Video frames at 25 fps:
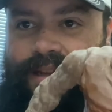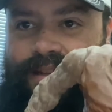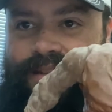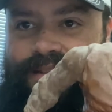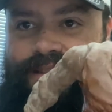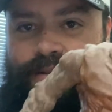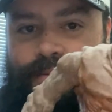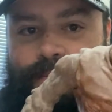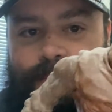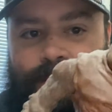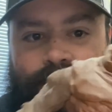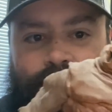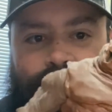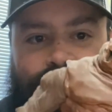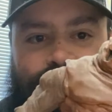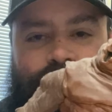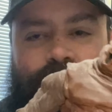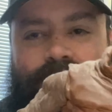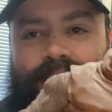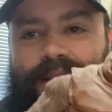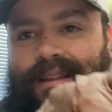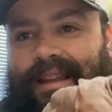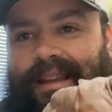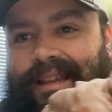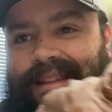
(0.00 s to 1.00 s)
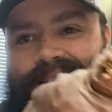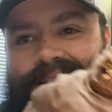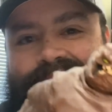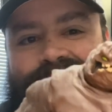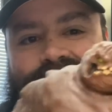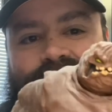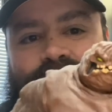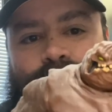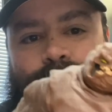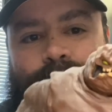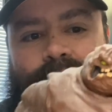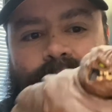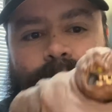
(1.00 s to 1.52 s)
so much. Like, this
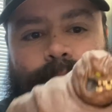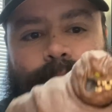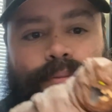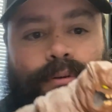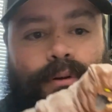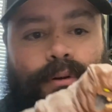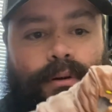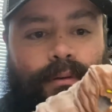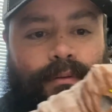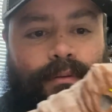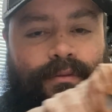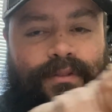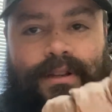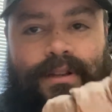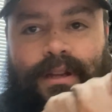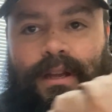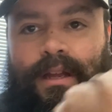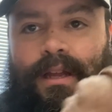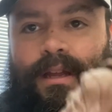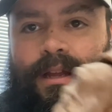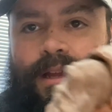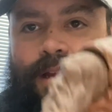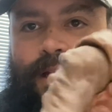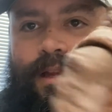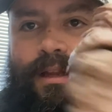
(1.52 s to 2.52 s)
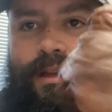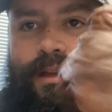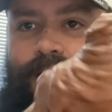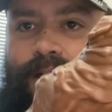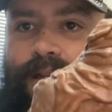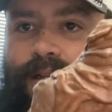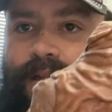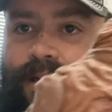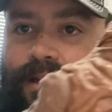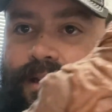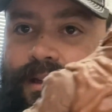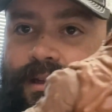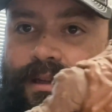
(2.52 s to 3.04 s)
could be improved.
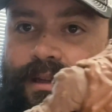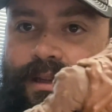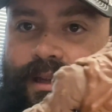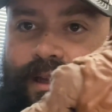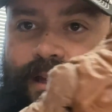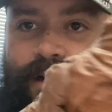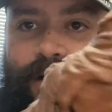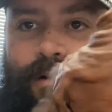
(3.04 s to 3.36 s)
You know,